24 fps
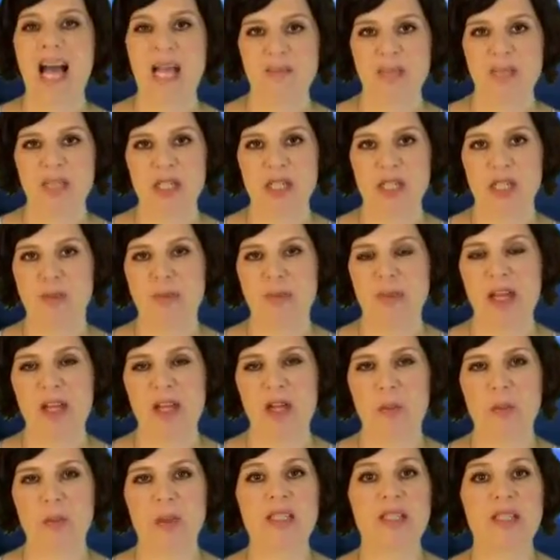Teisha
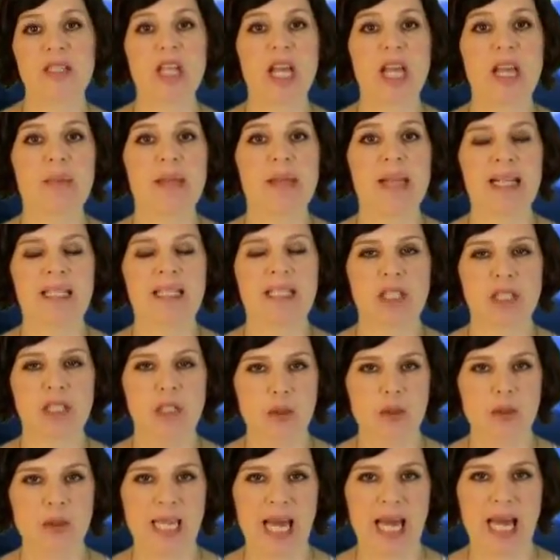Bader with the JBS
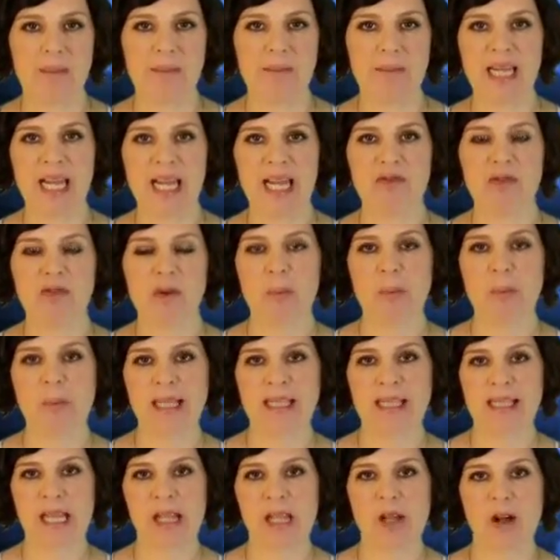News Update for
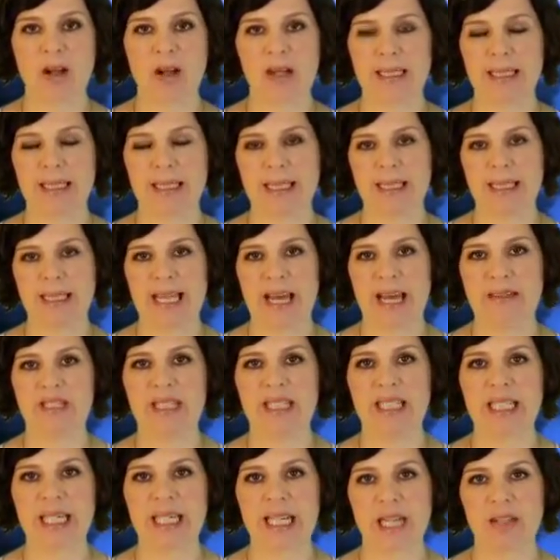Monday, August the
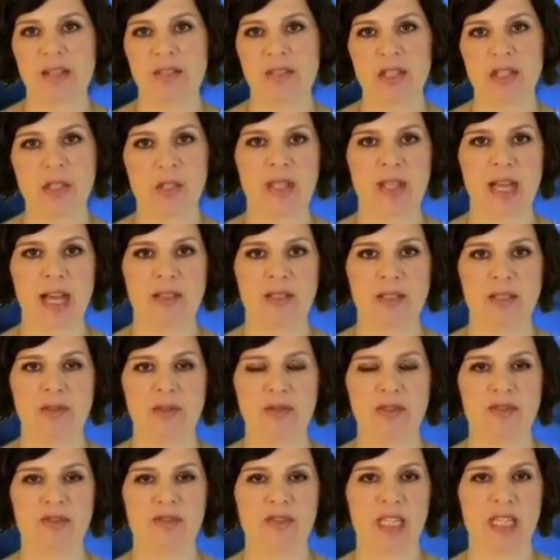17th,
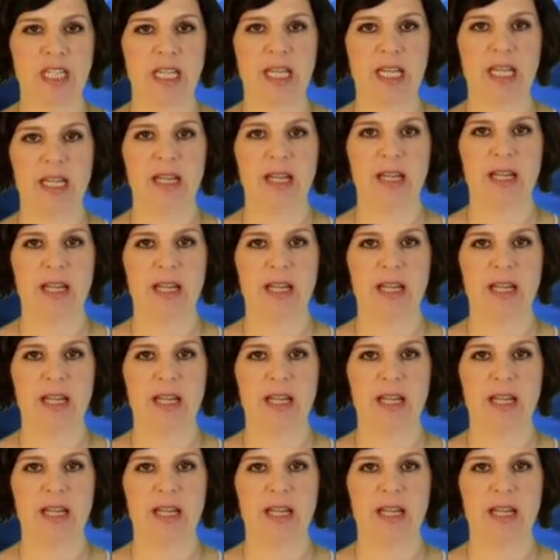2015.